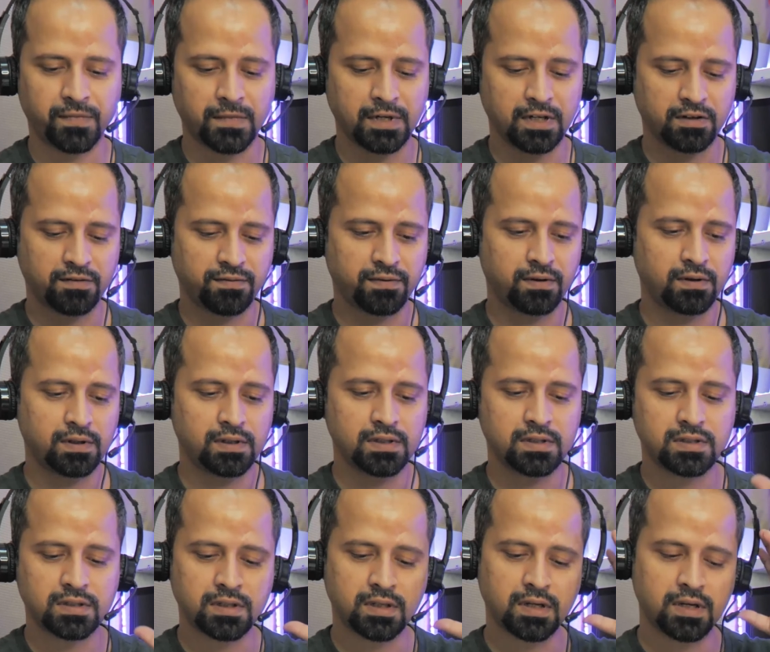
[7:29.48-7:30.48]
As far
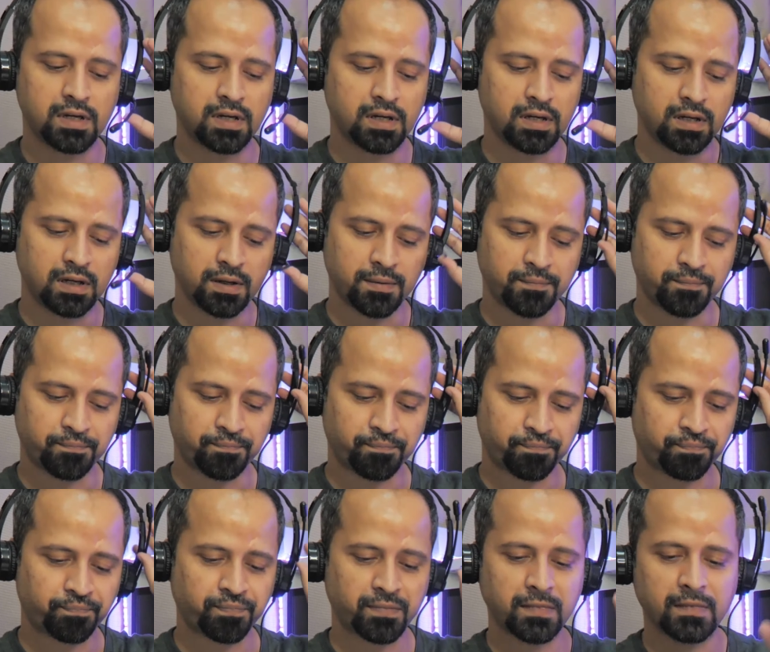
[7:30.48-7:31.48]
as the
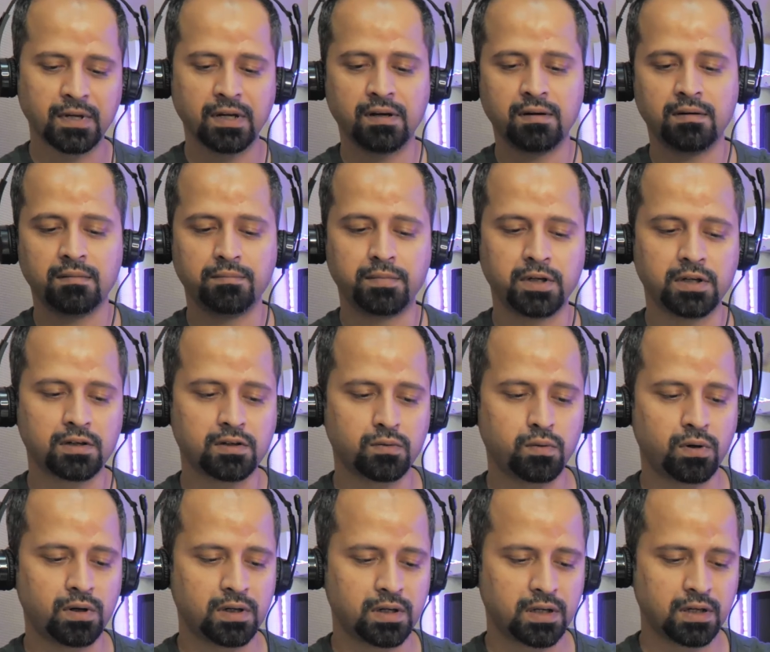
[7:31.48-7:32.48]
build
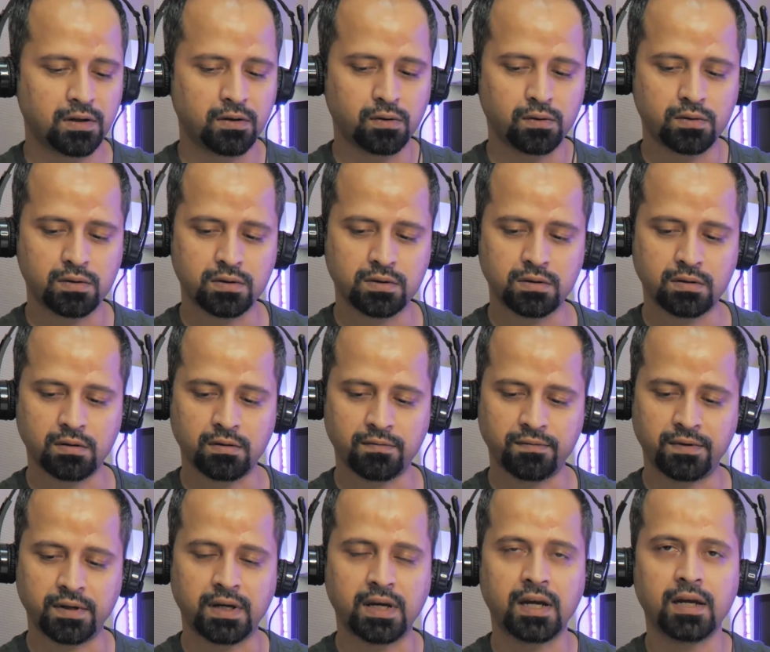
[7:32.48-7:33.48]
quality goes
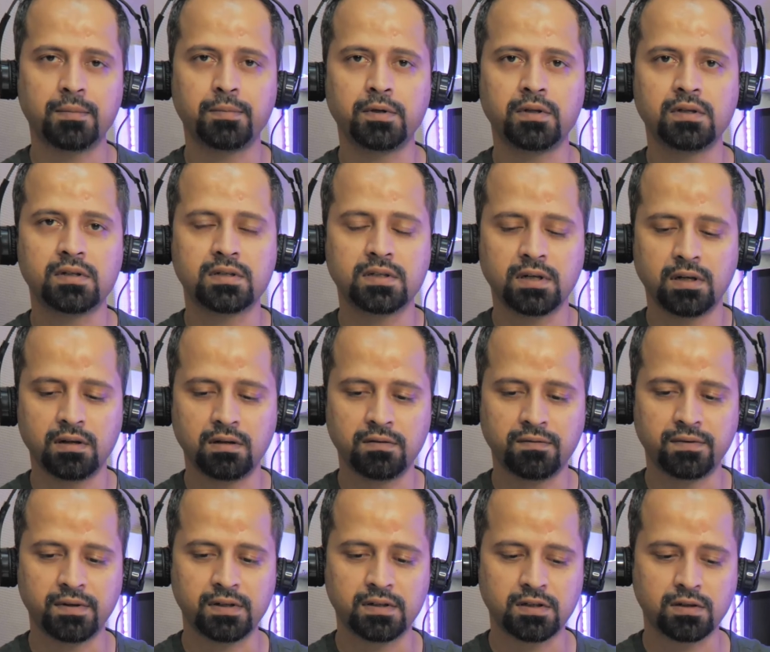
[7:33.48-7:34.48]
of the cable
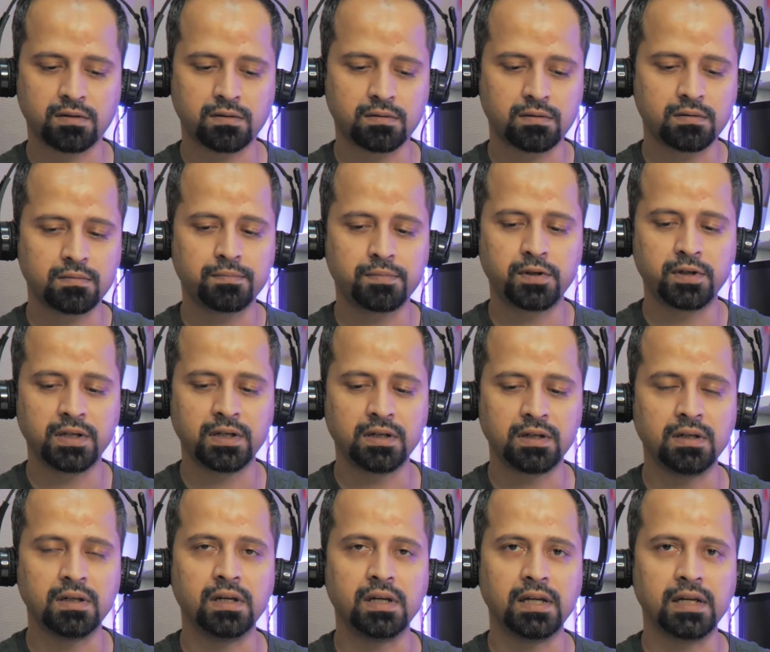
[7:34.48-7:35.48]
itself, it's pretty
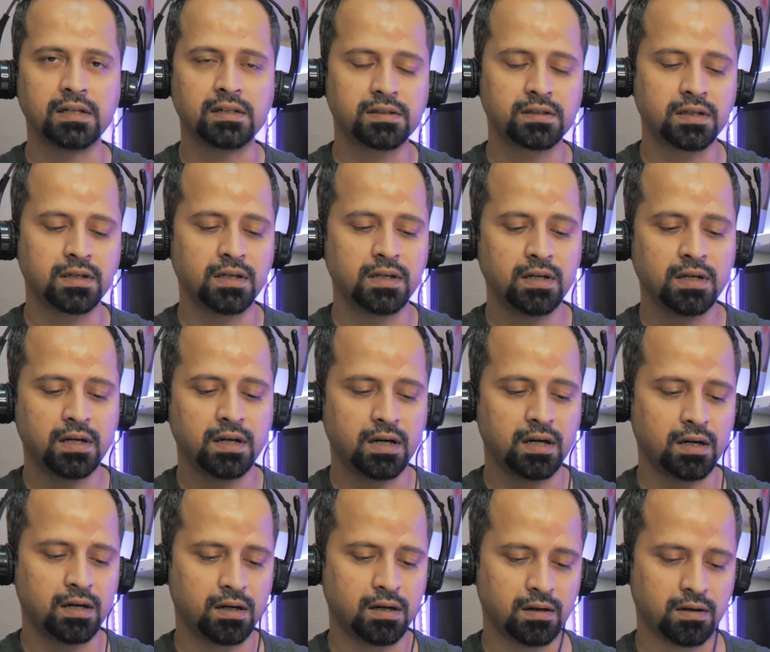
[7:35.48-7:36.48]
neat,
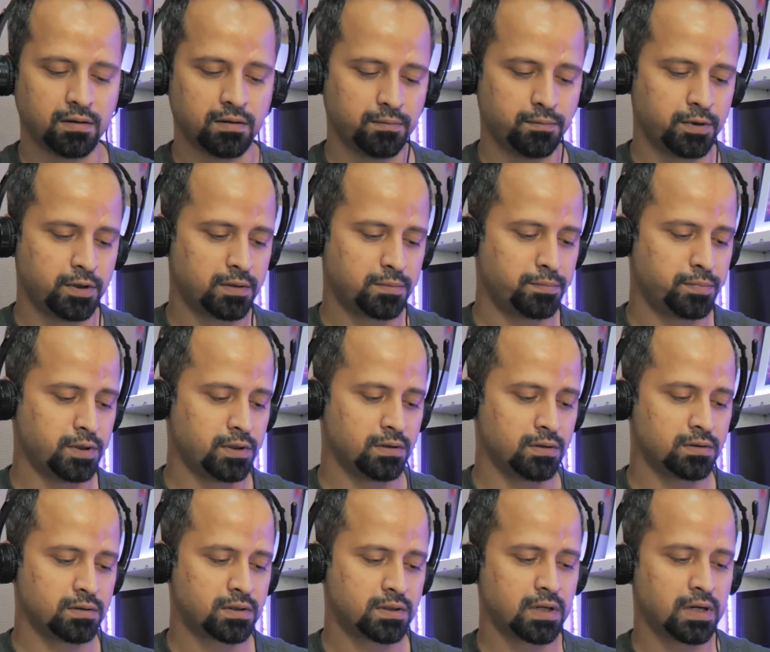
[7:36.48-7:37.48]
well
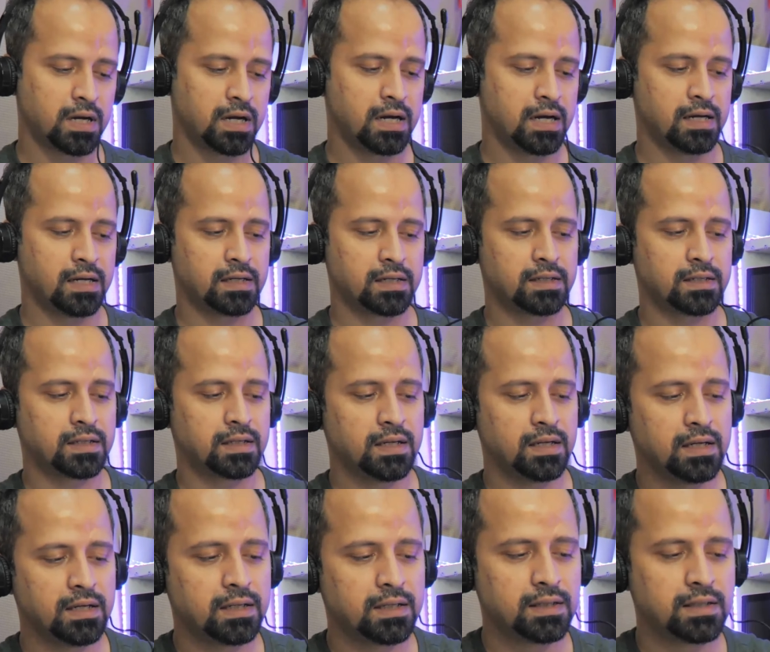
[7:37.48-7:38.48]
built, and
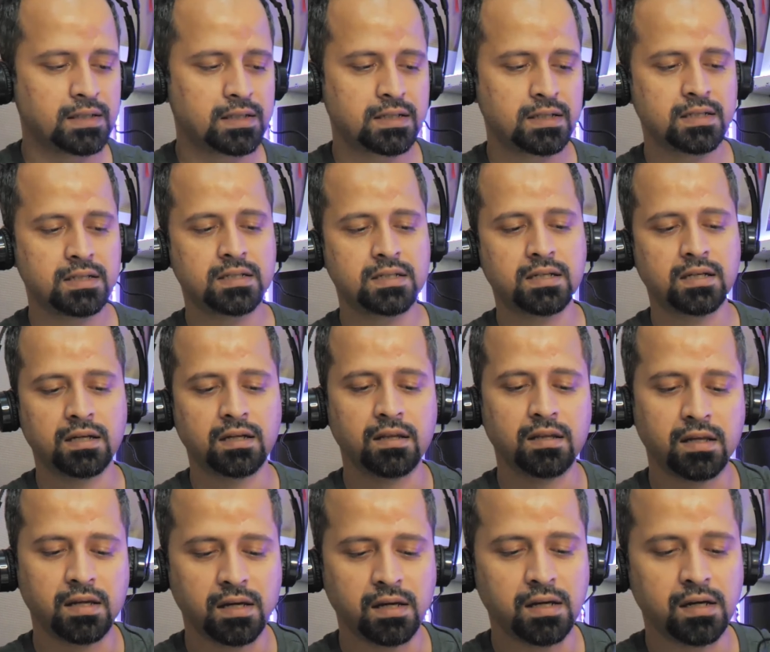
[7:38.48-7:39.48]
this is
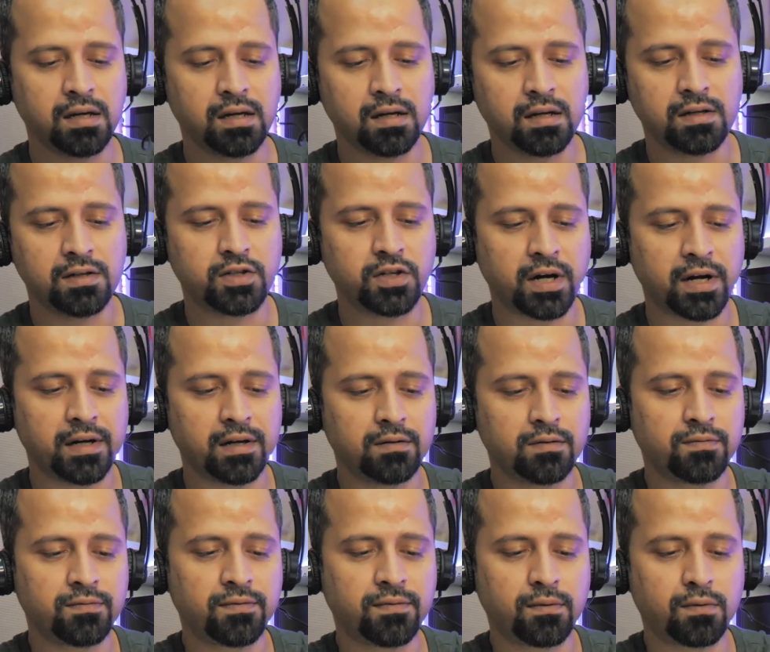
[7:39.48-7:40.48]
the
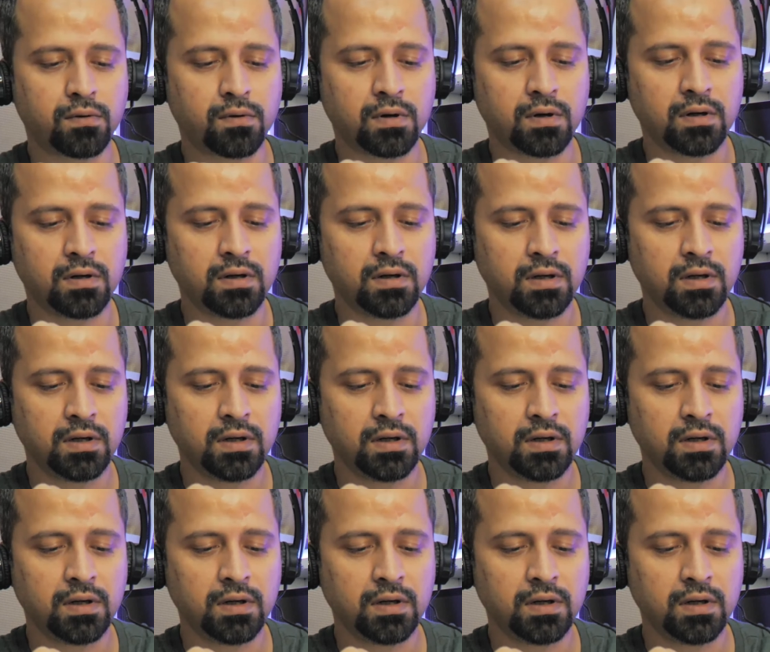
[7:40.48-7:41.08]
dial for